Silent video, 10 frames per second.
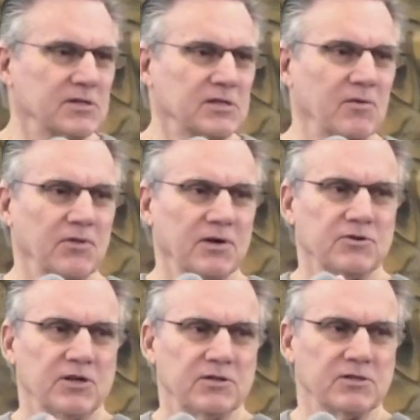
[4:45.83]
because
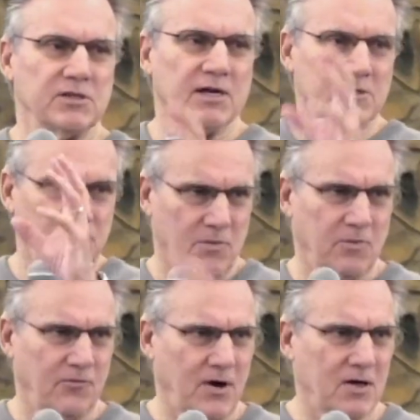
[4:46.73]
everything Jesus has is
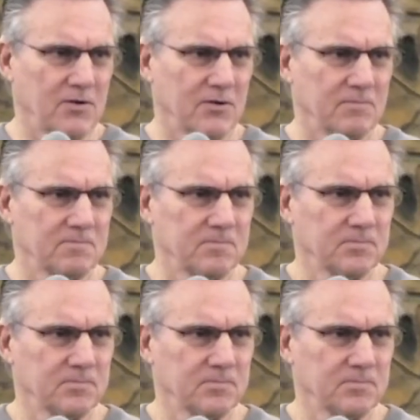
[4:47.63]
from the Father.